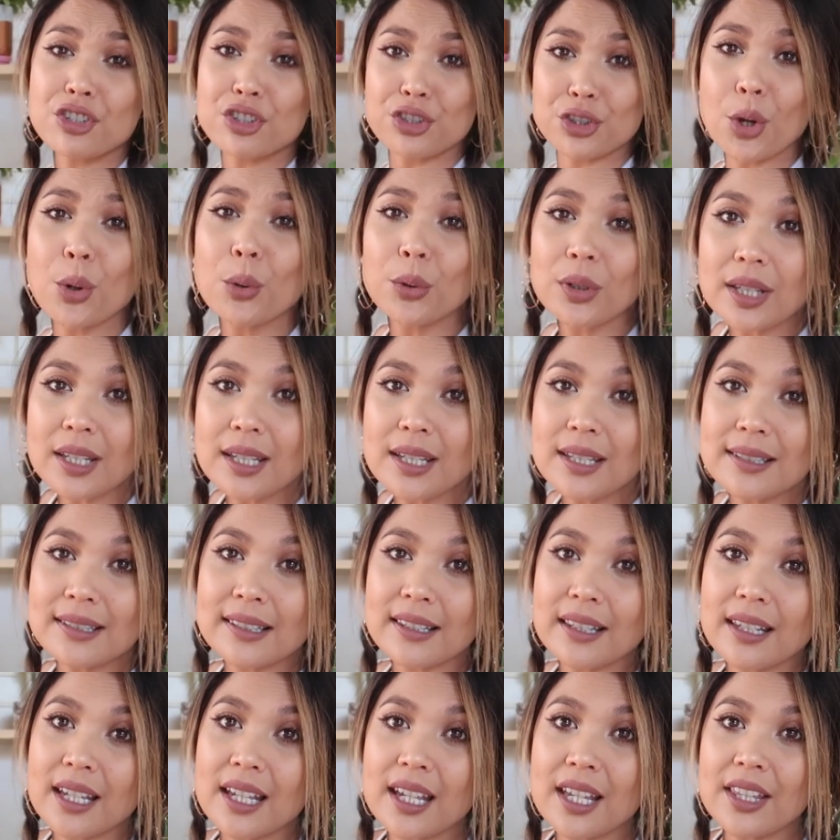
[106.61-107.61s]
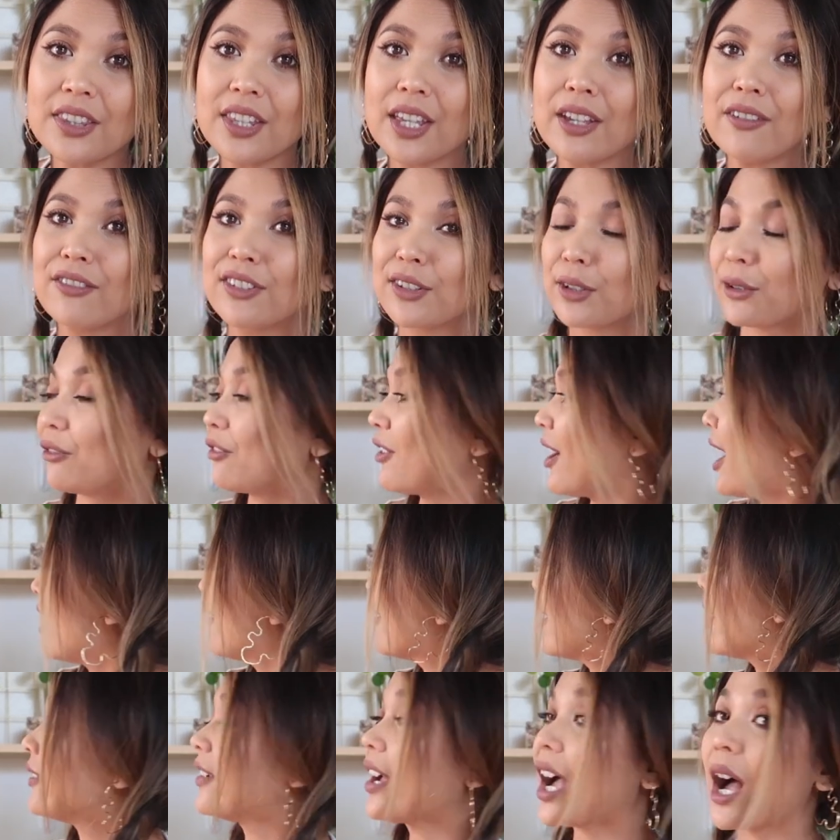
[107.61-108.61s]
are so easy. They've
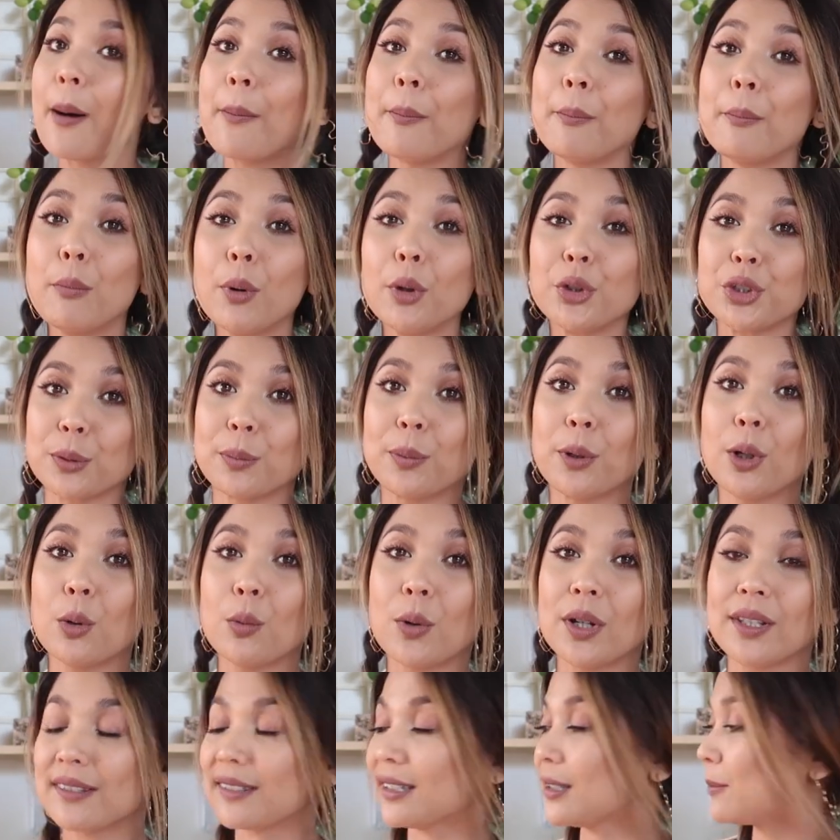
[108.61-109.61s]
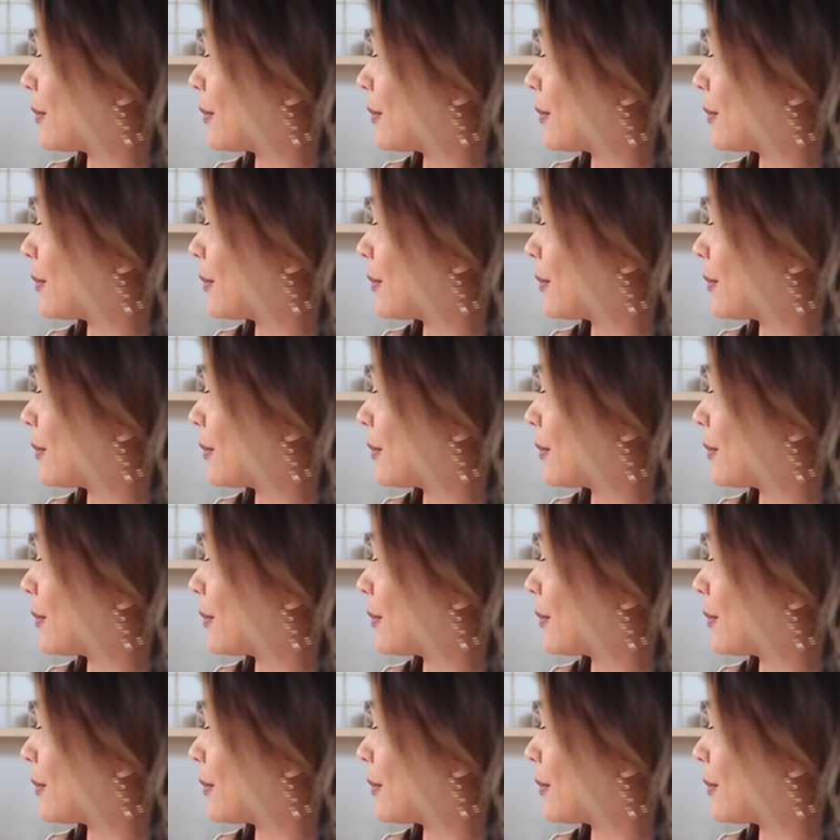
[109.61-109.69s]
survived. I got multiple ones